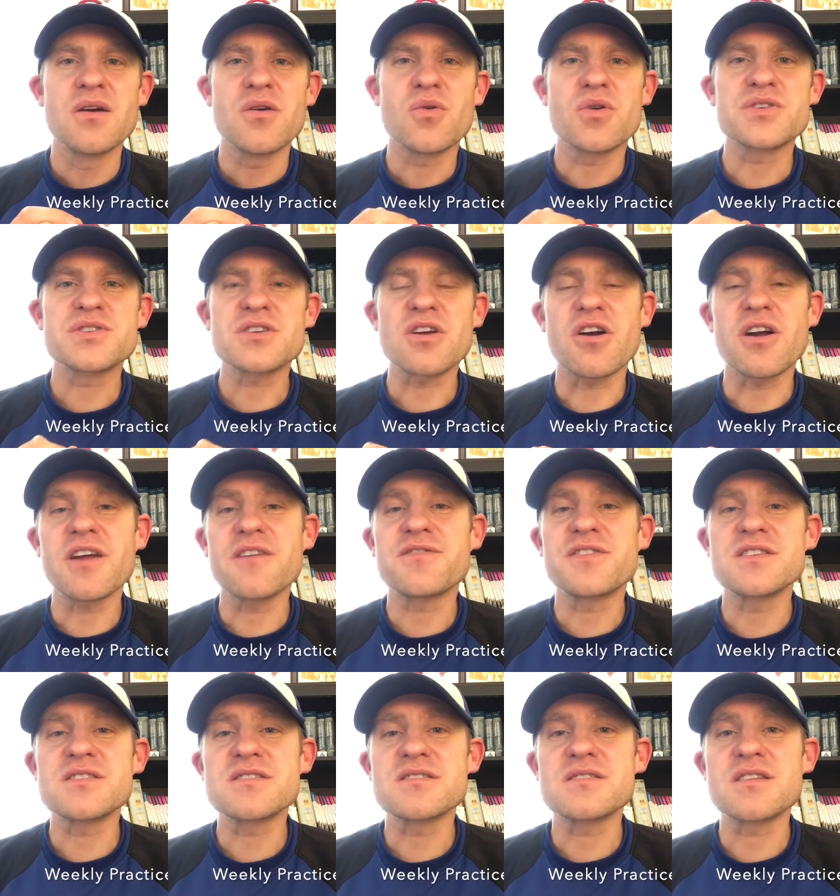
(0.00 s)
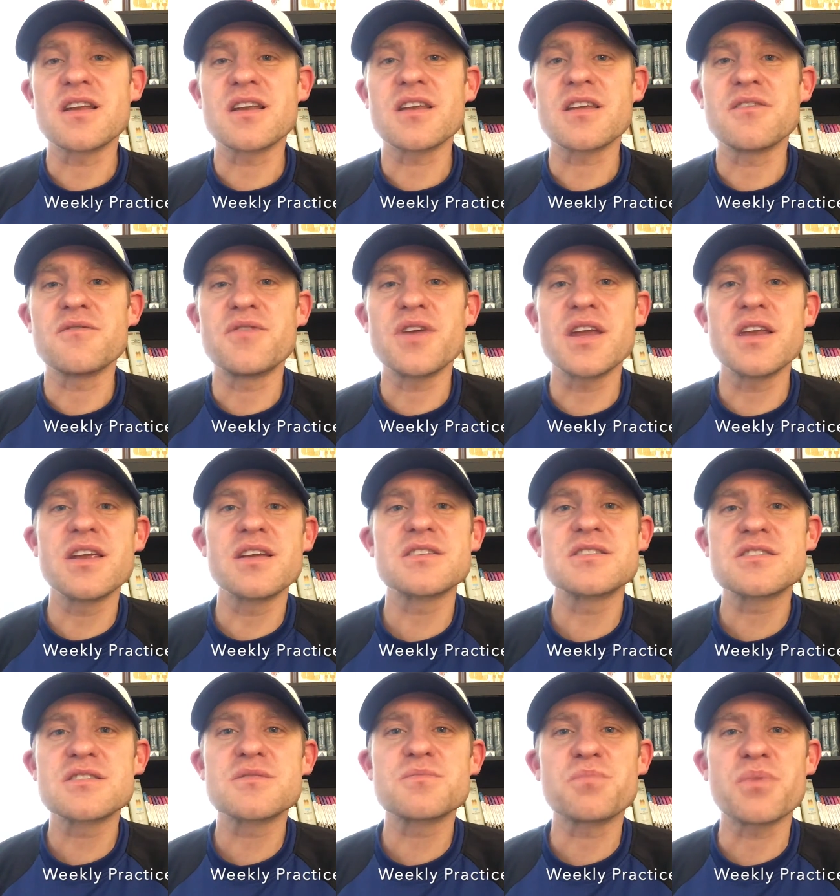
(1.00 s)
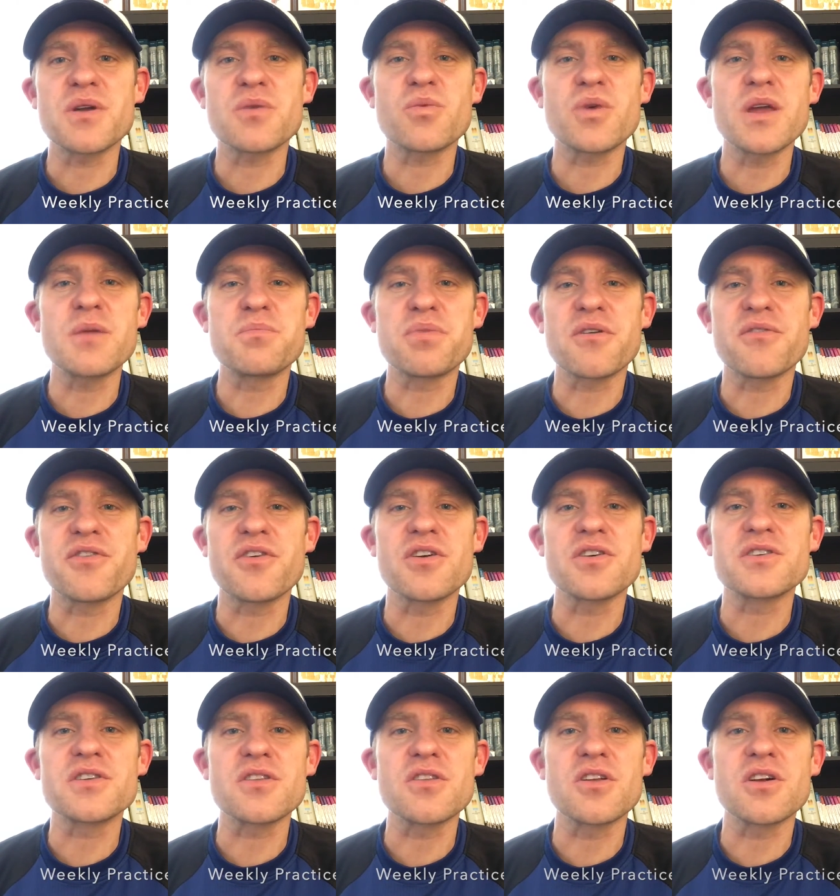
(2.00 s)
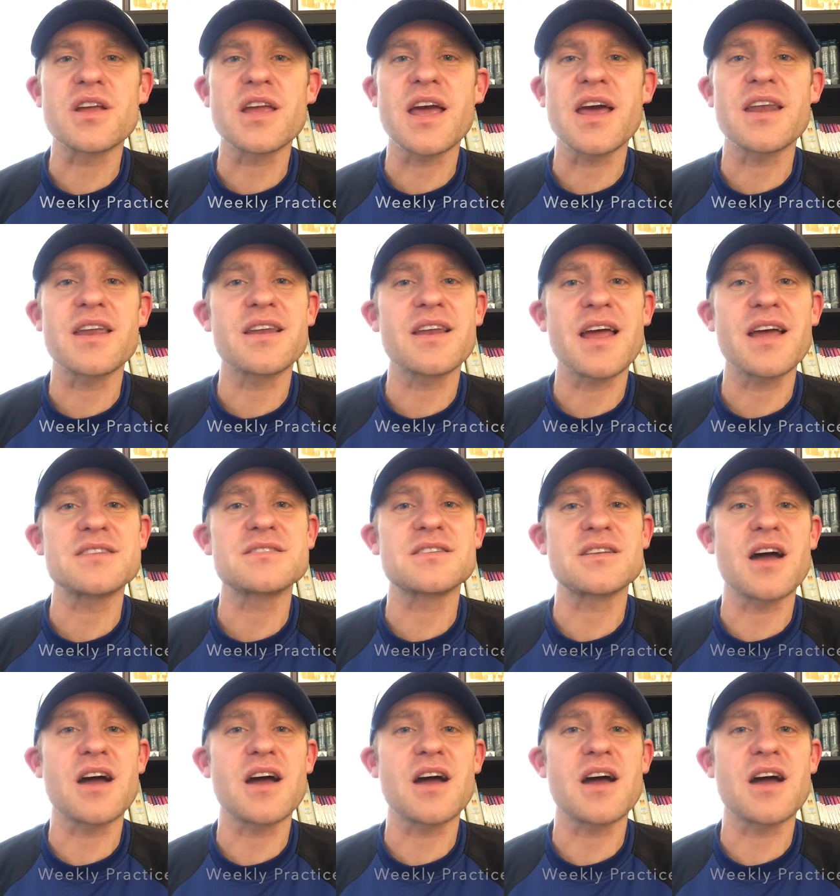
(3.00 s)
We're sorry if this is an inconvenience, but we prefer to look at it as an